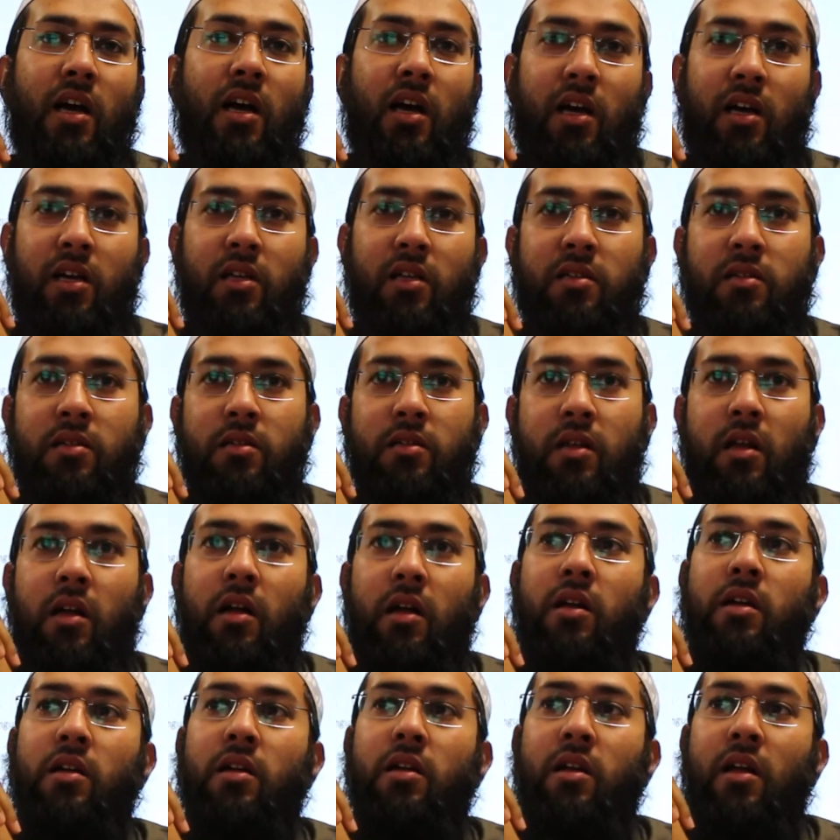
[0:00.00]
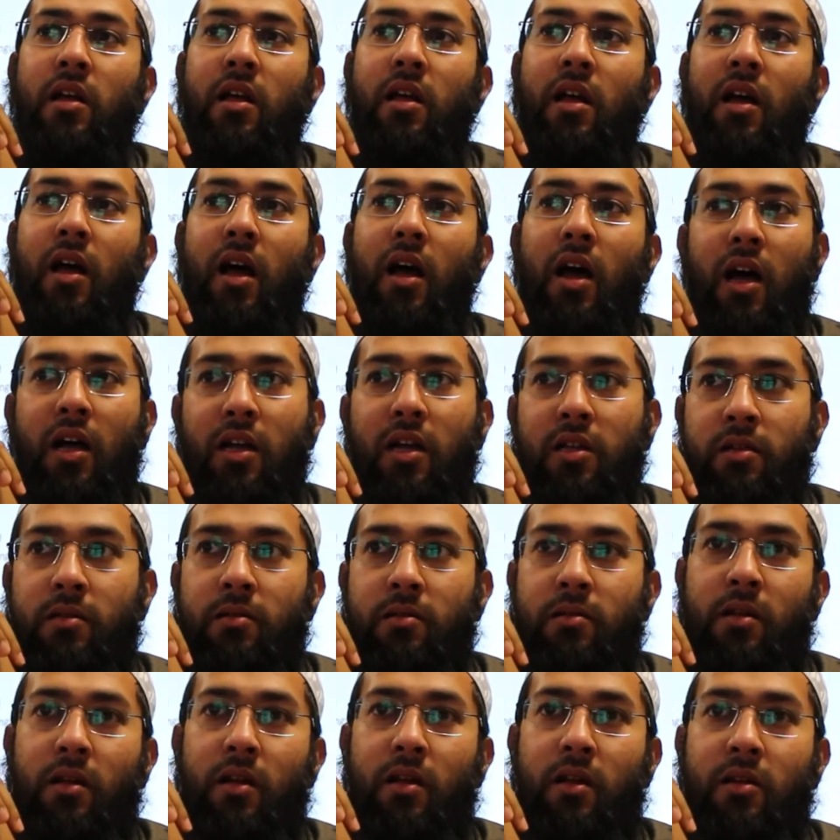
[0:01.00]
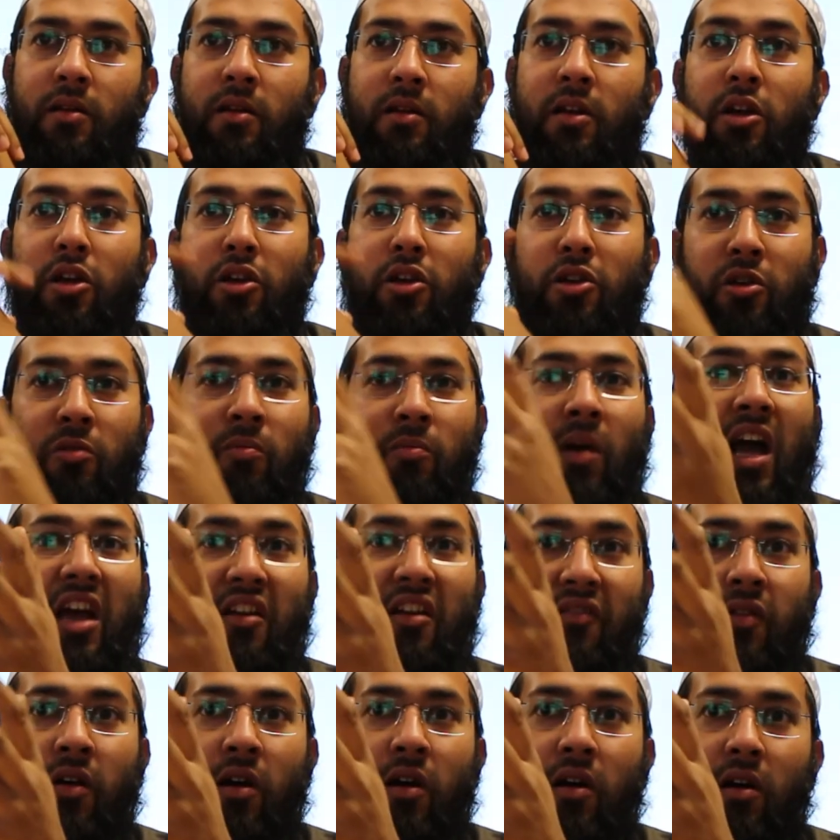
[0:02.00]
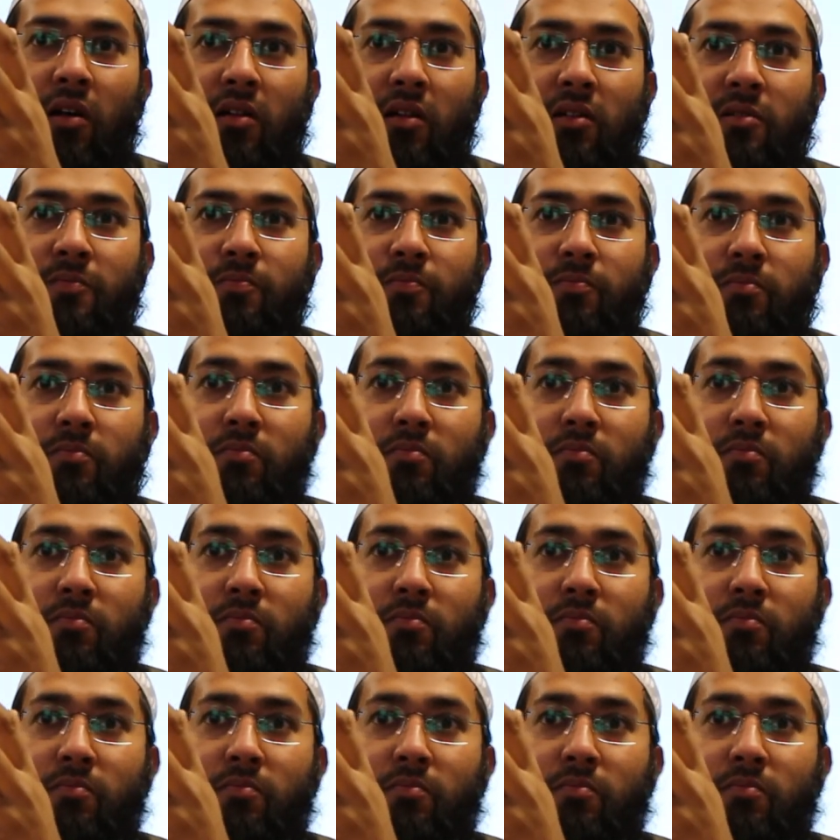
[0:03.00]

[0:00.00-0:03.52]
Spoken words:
Allah, Allah. You might have heard